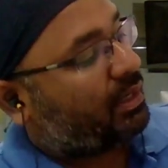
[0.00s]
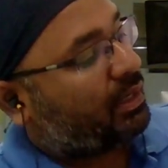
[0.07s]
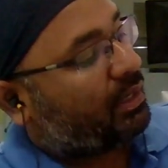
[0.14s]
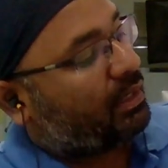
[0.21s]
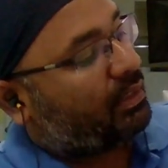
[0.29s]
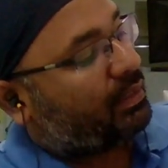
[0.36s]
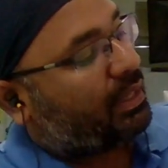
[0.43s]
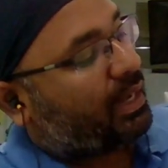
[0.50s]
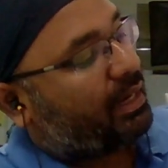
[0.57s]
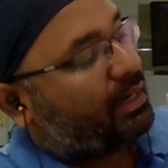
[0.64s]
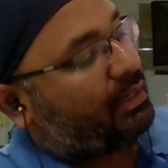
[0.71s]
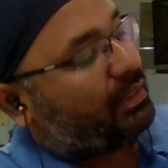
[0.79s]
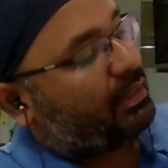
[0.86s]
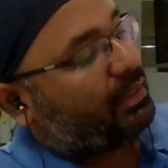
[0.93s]
than
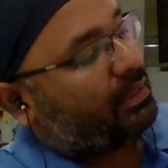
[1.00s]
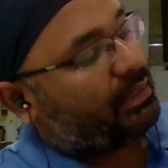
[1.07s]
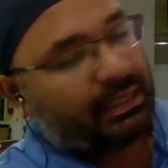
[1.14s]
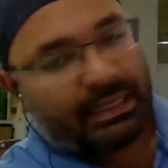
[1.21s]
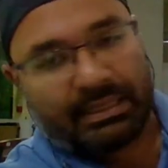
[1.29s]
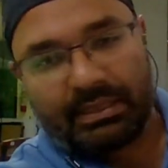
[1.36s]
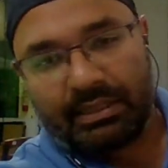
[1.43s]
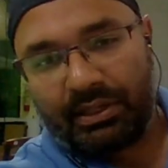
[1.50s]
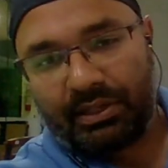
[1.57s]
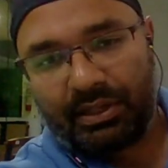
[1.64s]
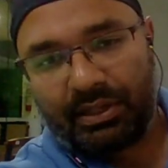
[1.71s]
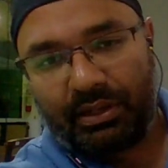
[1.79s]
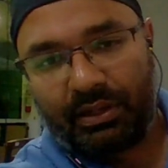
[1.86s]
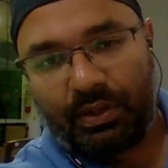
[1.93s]
this circle.
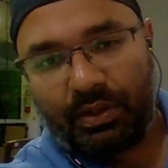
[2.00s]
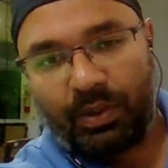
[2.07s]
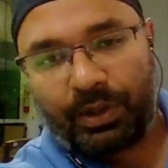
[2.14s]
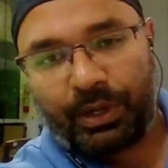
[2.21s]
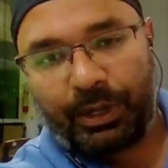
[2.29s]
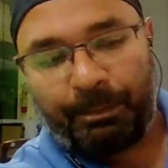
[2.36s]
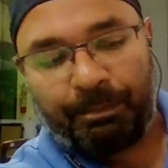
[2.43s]
Okay.